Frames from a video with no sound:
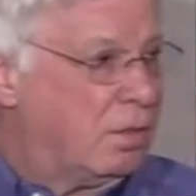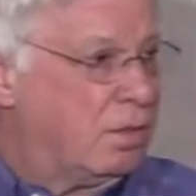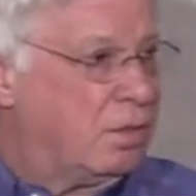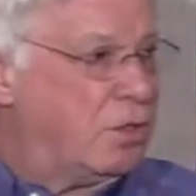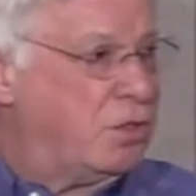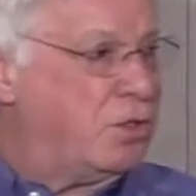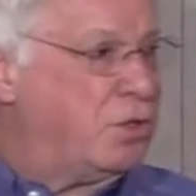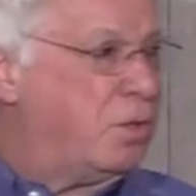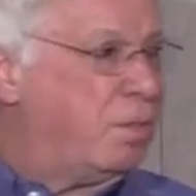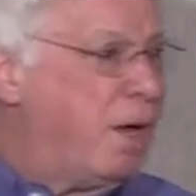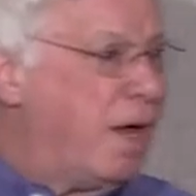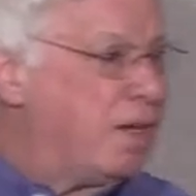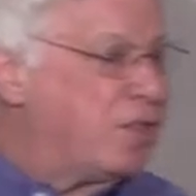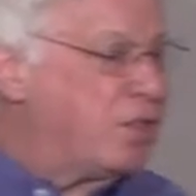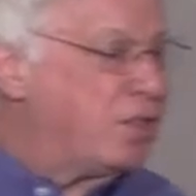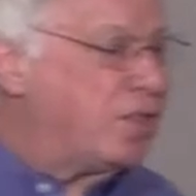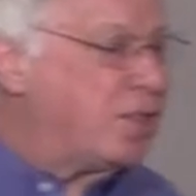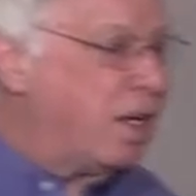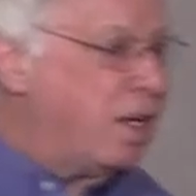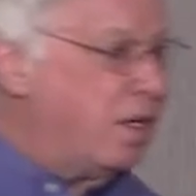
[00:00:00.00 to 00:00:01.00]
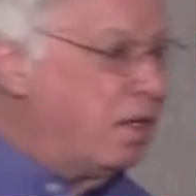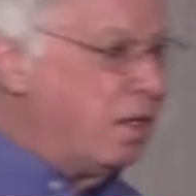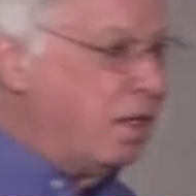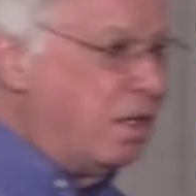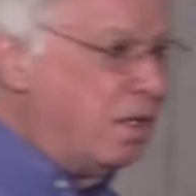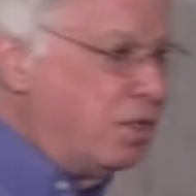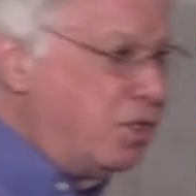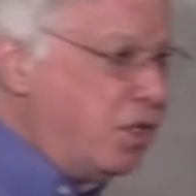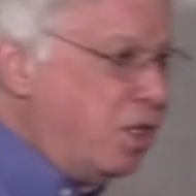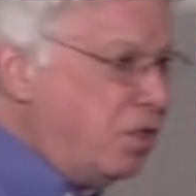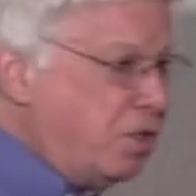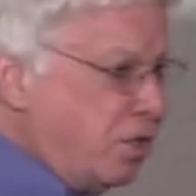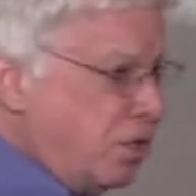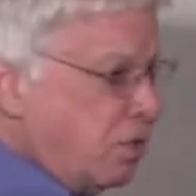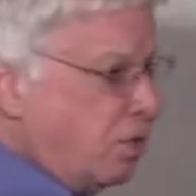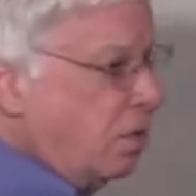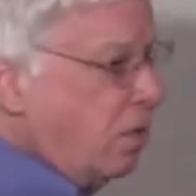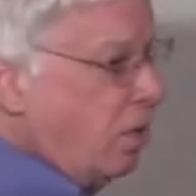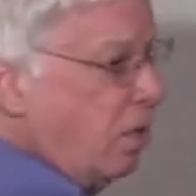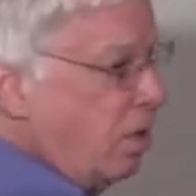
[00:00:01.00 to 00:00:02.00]
Could you imagine saying,
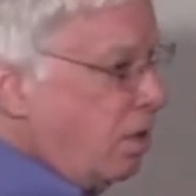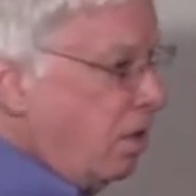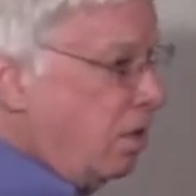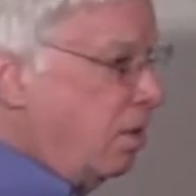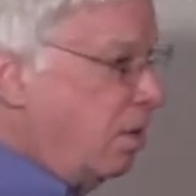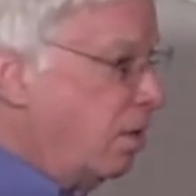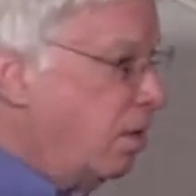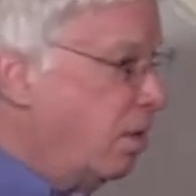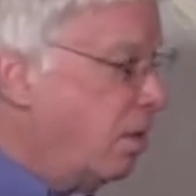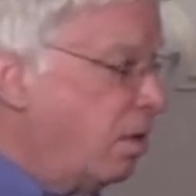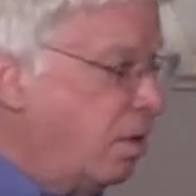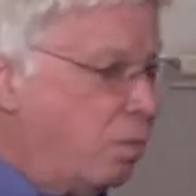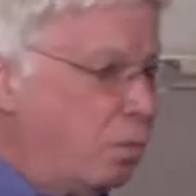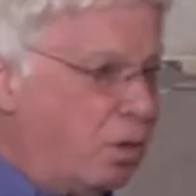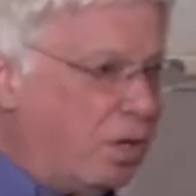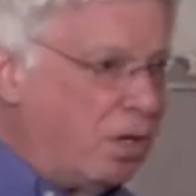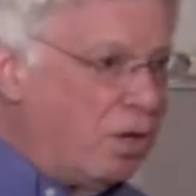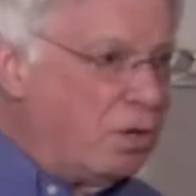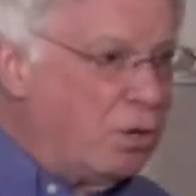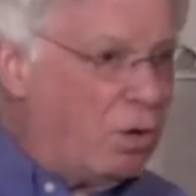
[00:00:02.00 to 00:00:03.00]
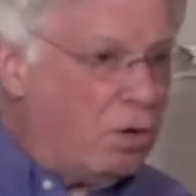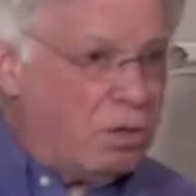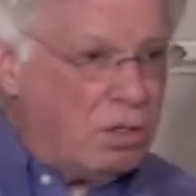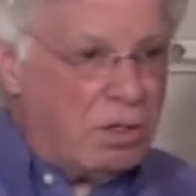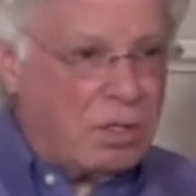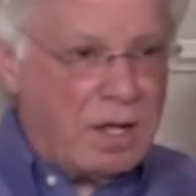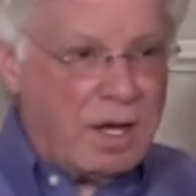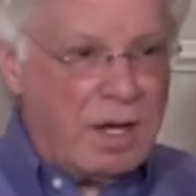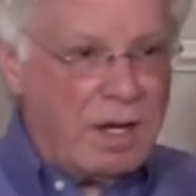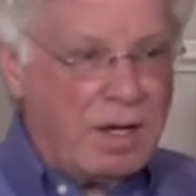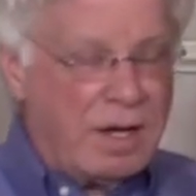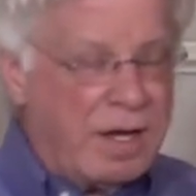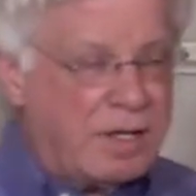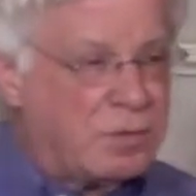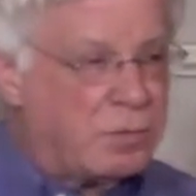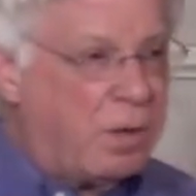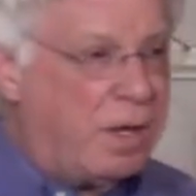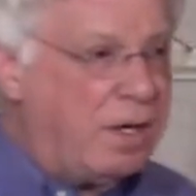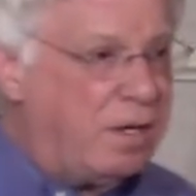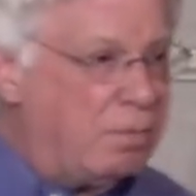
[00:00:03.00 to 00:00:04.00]
Jesus, we're going to go look at an
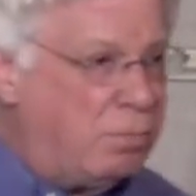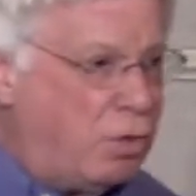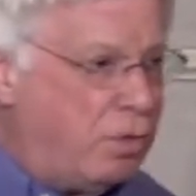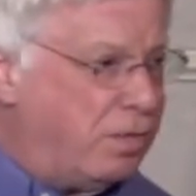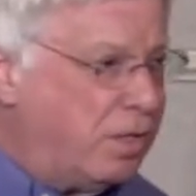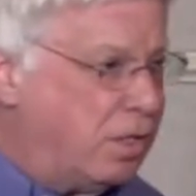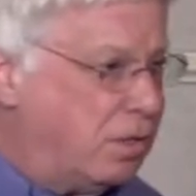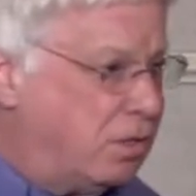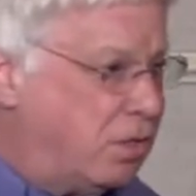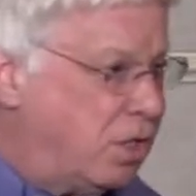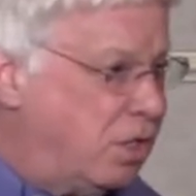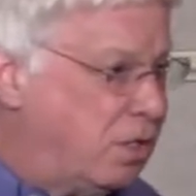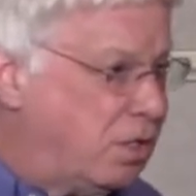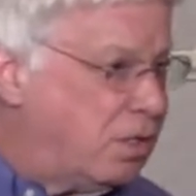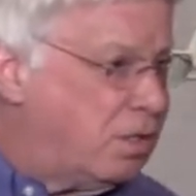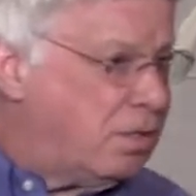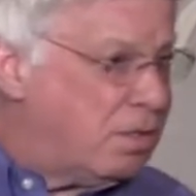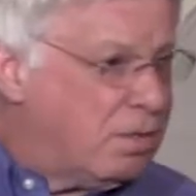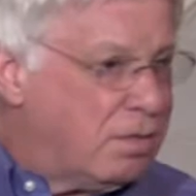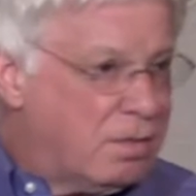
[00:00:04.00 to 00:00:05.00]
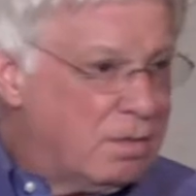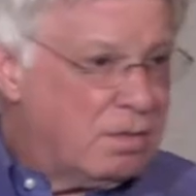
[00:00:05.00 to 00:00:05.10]
X rated movie, Jesus?